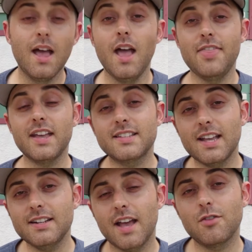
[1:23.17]
Thanks
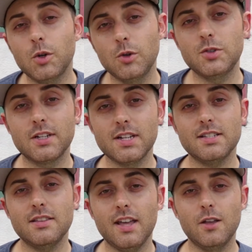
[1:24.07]
again to everyone who
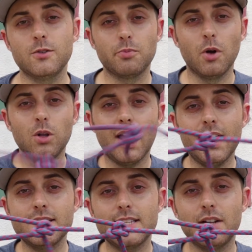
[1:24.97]
suggested that I use a
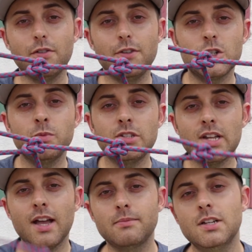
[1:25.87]
bowline instead of a fisherman's
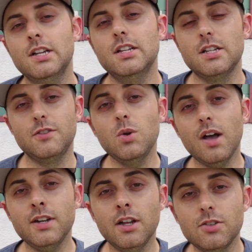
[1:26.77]
knot. If you
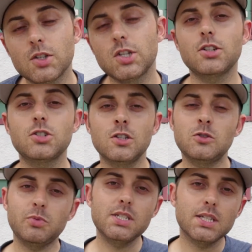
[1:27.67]
have any other
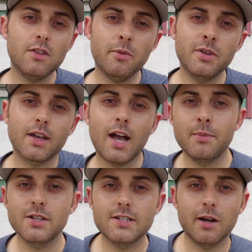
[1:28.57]
suggestions, please leave them in the
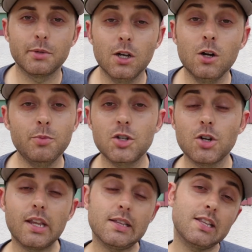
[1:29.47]
comments down below. Be
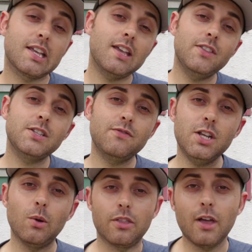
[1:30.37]
sure to give this
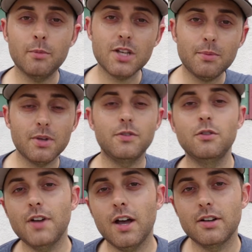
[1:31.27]
video a thumbs up if
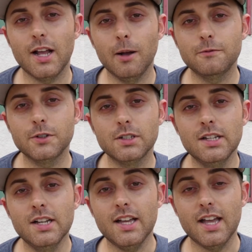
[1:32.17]
you found it helpful,
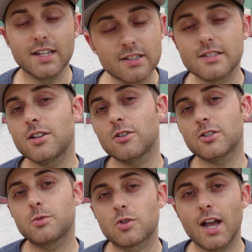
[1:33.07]
and consider
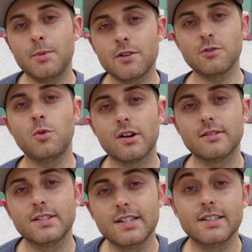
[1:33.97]
subscribing for more.
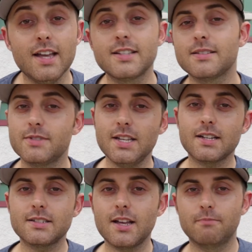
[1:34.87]
Thanks, see you
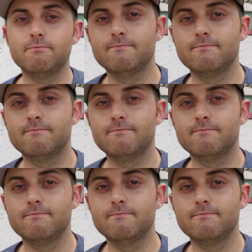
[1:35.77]
next time.